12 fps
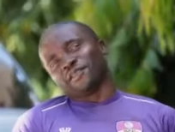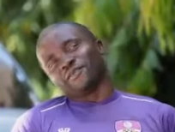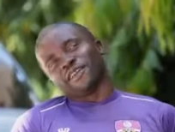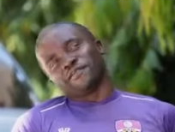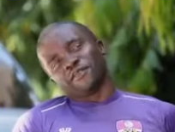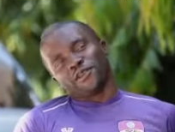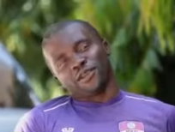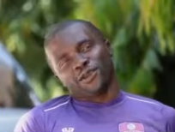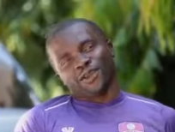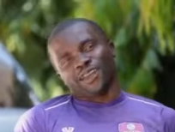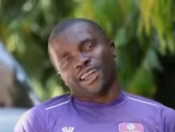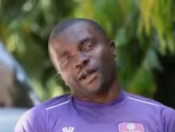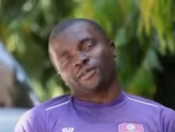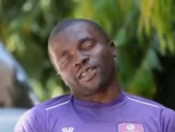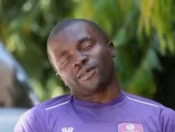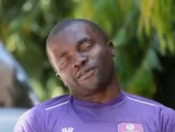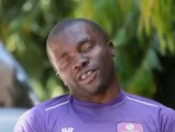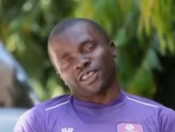it's very funny. Oh. I'm
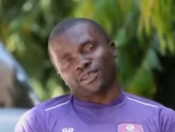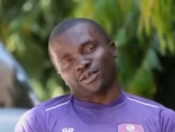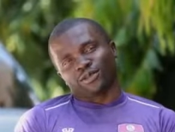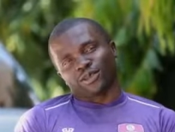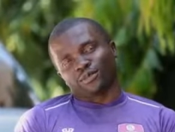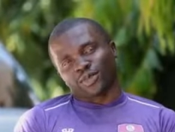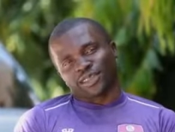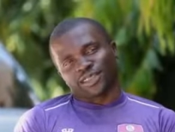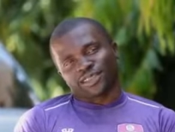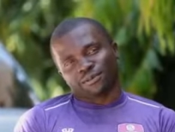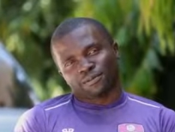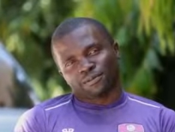still MFM head coach, please.